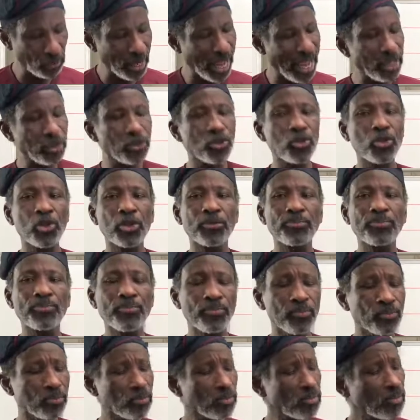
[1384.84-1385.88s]
H.
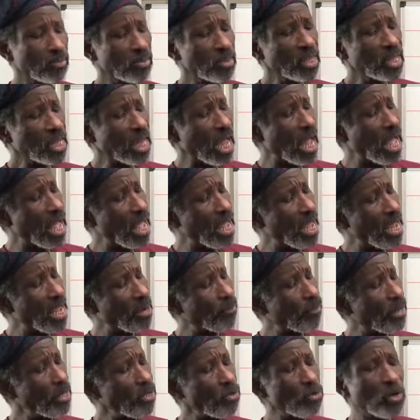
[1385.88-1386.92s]

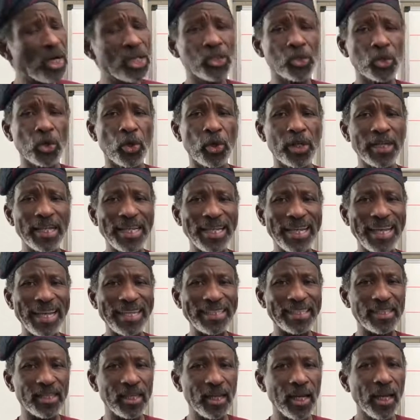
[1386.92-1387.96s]
And when you are joining
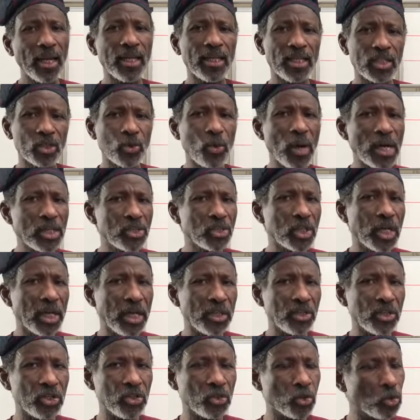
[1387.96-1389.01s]
it, it's quite
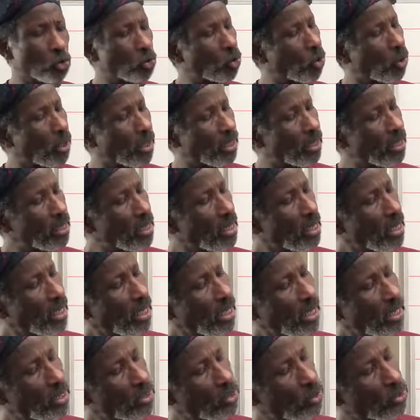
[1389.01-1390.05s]
challenging to join.
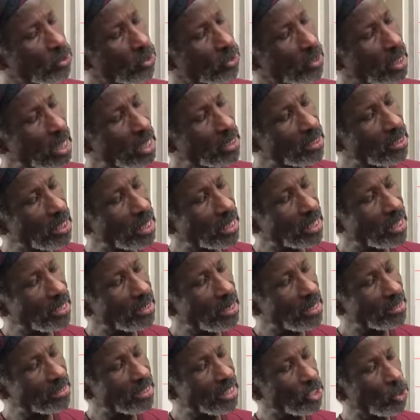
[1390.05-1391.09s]
Is you start like
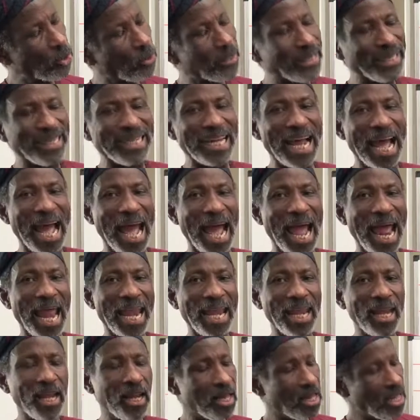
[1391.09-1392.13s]
writing your
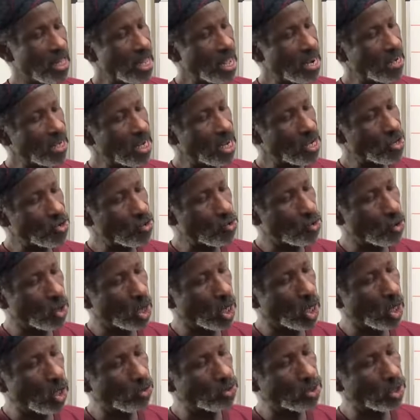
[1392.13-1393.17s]
dal, and then you
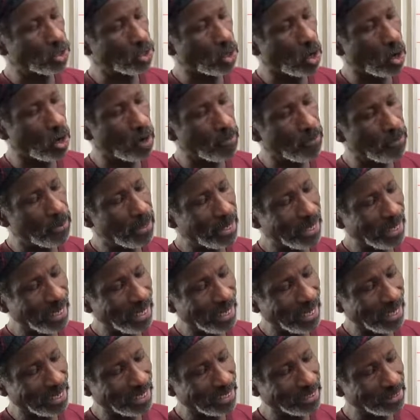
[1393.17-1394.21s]
close it up,
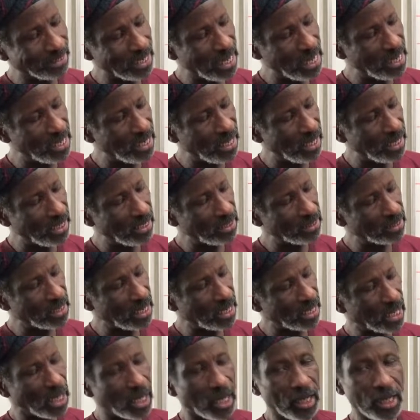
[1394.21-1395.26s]
extend it. It's
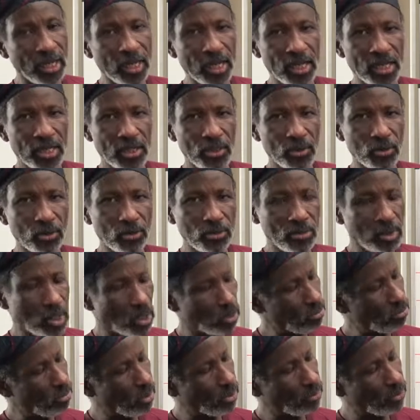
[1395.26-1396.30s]
like a you
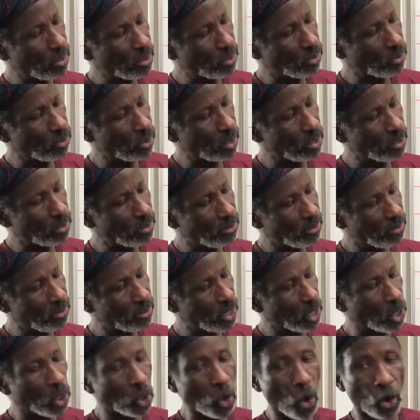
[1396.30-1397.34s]
know when you are doing
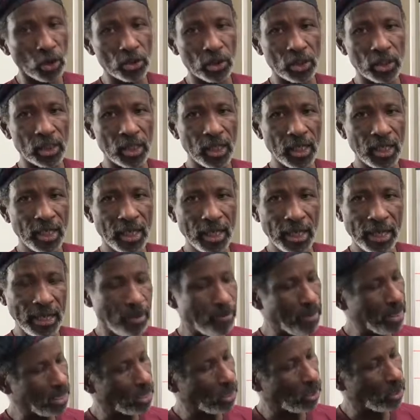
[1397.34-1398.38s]
the knot in
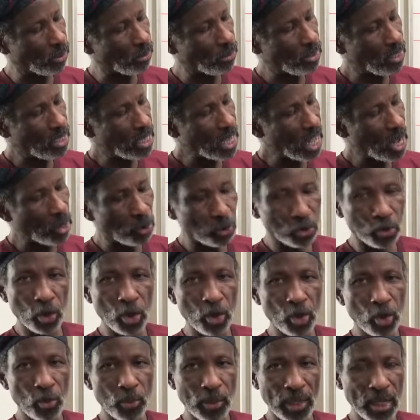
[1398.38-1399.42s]
the middle. I will show
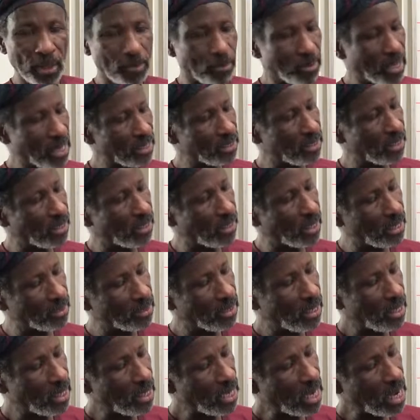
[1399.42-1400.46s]
you when I'm writing
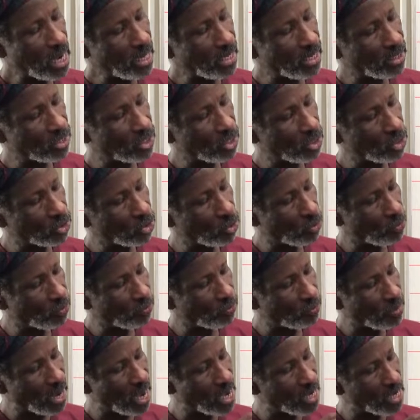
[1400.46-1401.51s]
that. And this is your
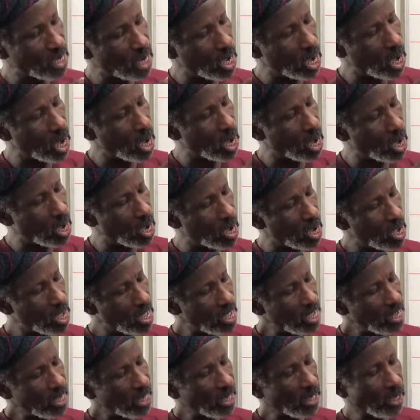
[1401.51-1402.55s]
final ha.
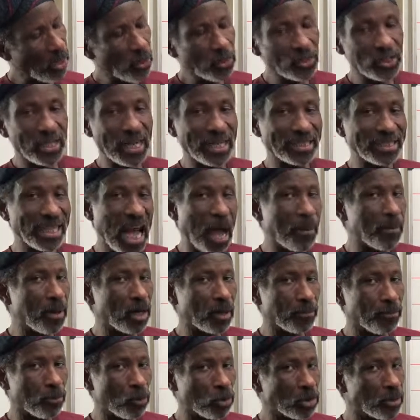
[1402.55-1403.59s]
It looks like ta
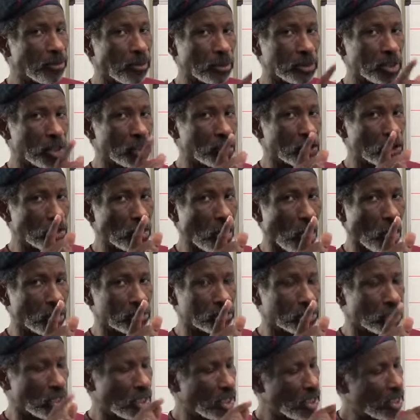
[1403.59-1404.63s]
marbuta, but it's
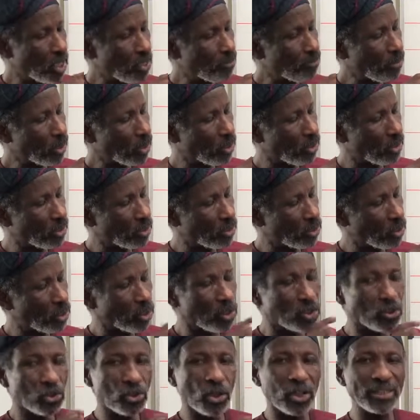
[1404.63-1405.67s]
not, because
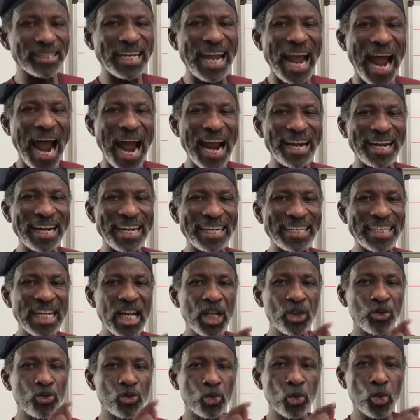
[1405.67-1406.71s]
it's not carrying
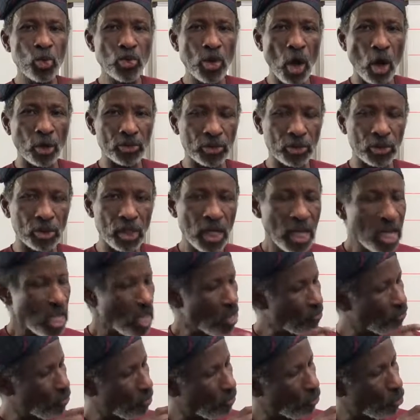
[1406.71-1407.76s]
two dots.
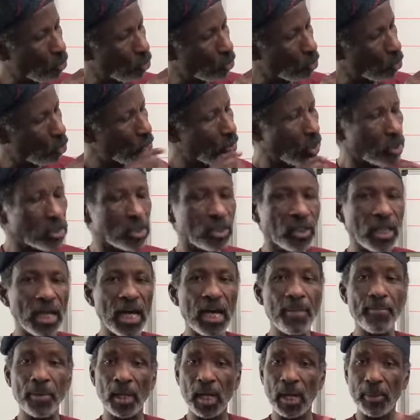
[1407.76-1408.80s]
If you put two dots
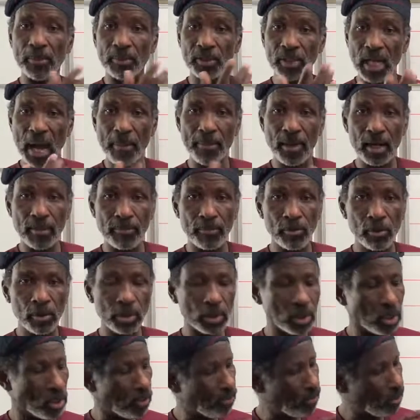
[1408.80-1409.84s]
there, it becomes ta
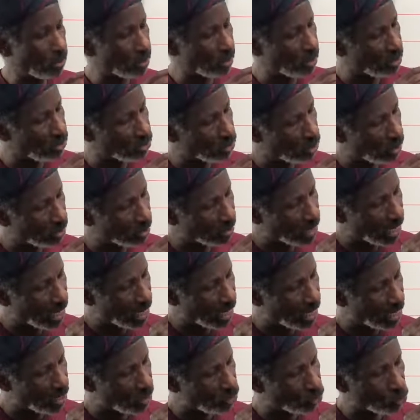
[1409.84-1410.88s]
marbuta, but it's not
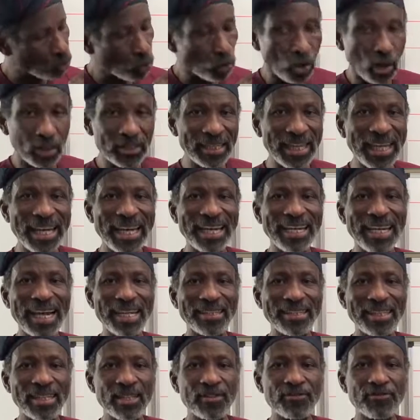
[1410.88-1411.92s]
carrying two dots.
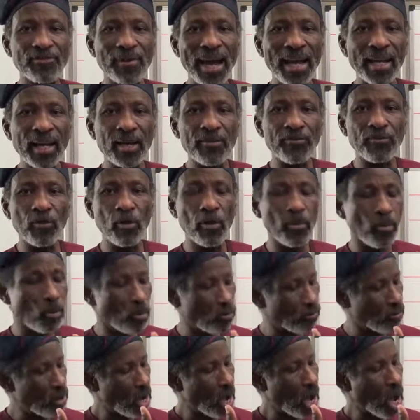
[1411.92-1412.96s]
That is final form
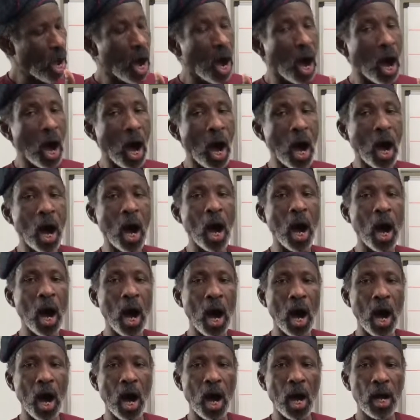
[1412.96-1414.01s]
of
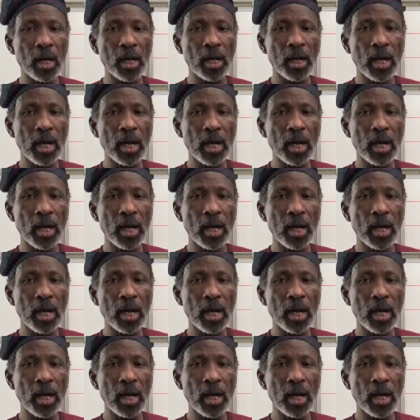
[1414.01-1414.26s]
ha.